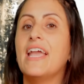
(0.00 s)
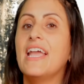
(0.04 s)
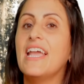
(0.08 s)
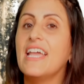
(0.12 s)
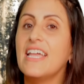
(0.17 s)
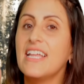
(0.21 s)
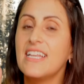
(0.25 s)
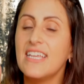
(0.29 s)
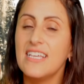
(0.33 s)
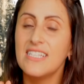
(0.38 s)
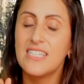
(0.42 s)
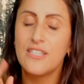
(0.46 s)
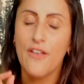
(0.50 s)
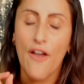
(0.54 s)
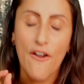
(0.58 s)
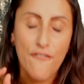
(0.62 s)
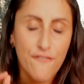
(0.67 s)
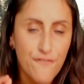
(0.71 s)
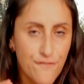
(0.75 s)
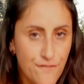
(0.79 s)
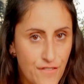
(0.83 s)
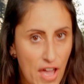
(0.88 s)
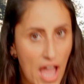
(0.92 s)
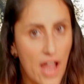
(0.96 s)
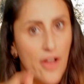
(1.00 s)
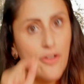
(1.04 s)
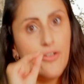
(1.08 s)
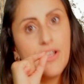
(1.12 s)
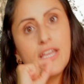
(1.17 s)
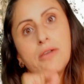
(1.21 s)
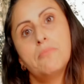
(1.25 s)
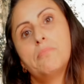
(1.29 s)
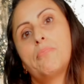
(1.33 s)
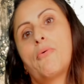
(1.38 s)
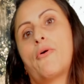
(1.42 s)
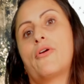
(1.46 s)
it is very
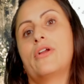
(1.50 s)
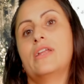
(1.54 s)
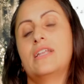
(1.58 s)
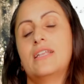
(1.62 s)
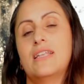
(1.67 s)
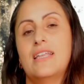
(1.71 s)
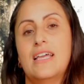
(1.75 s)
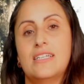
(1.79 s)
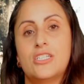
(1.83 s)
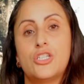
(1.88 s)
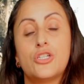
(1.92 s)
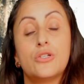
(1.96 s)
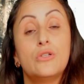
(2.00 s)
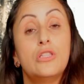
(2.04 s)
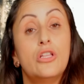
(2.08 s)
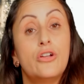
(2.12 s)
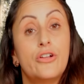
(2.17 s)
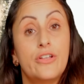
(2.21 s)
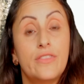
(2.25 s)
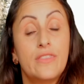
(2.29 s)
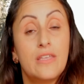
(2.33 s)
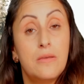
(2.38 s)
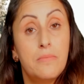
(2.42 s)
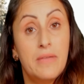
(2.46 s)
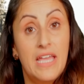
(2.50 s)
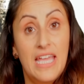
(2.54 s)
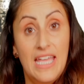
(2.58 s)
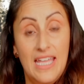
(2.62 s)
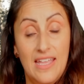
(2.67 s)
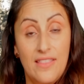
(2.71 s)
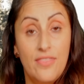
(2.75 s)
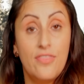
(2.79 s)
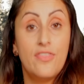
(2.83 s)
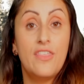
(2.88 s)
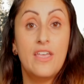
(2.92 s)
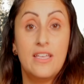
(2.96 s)
important that you learn them
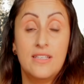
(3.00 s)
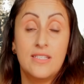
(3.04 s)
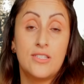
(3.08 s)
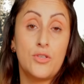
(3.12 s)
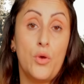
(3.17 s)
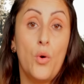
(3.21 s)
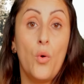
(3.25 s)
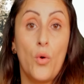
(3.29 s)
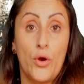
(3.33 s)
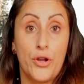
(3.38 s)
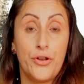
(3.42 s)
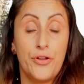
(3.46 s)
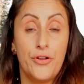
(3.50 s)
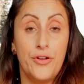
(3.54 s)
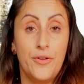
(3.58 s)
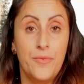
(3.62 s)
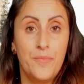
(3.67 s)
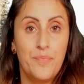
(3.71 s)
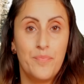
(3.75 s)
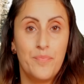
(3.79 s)
in this order.